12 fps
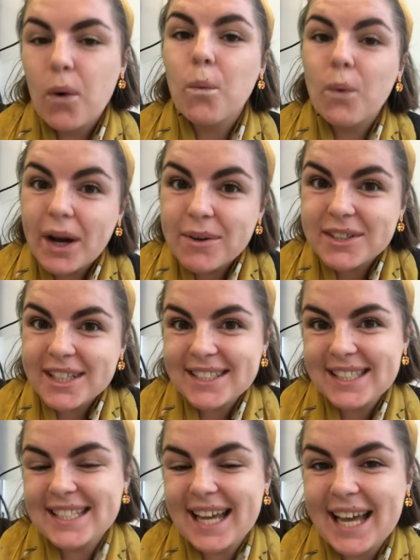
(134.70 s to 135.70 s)
Well done to
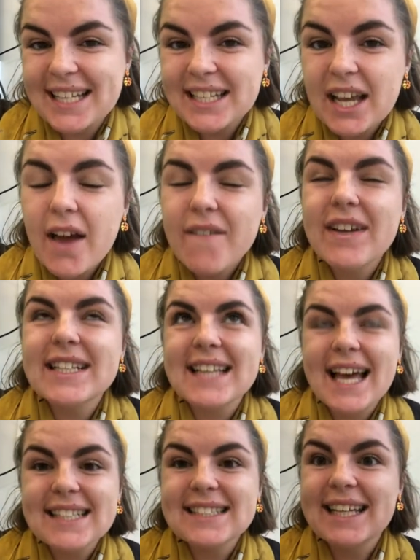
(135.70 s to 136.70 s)
Ted.
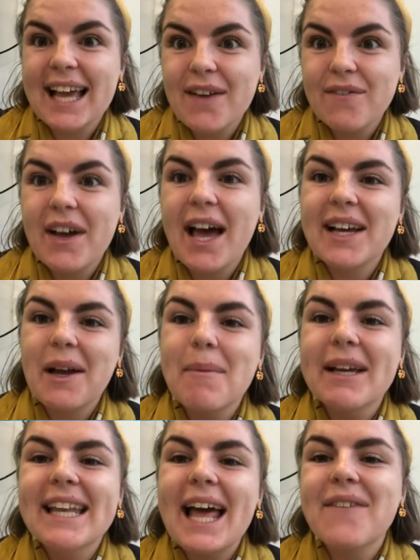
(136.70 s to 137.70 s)
Fantastic effort and coming
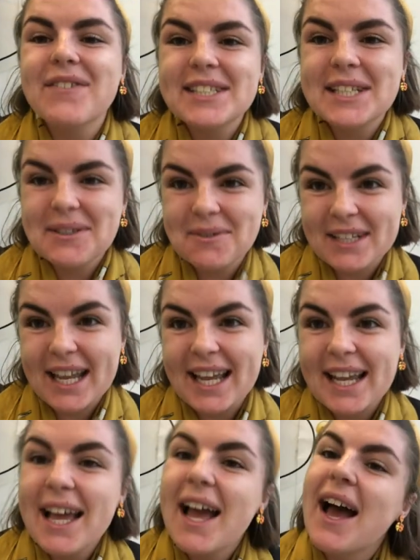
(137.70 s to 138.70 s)
in every single day.
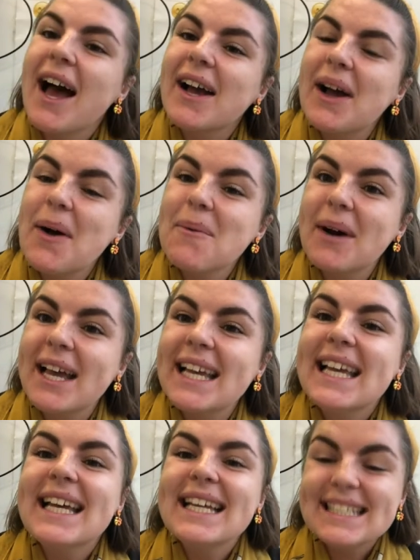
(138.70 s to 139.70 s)
I can't wait
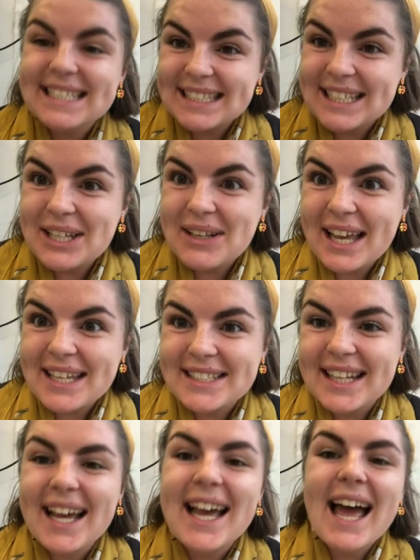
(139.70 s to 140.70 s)
to see you
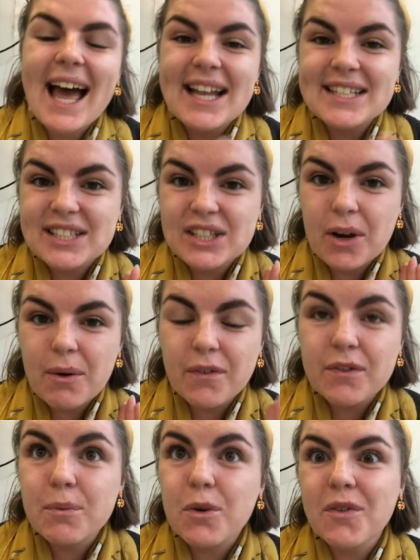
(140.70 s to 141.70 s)
later and to show off
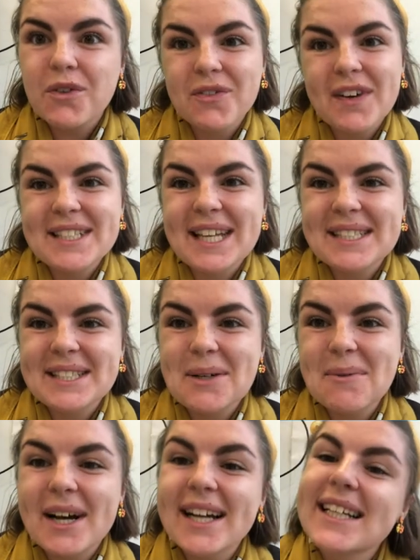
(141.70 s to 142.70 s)
more of your fantastic
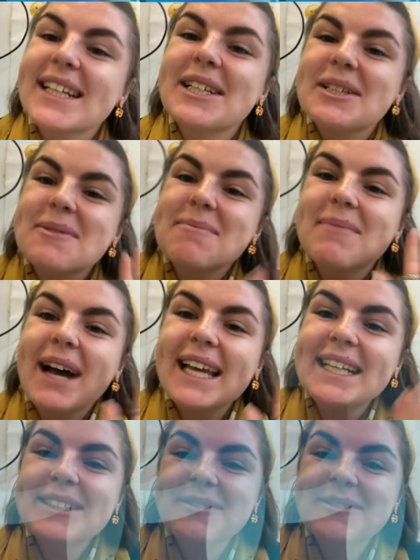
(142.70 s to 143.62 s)
work. Bye.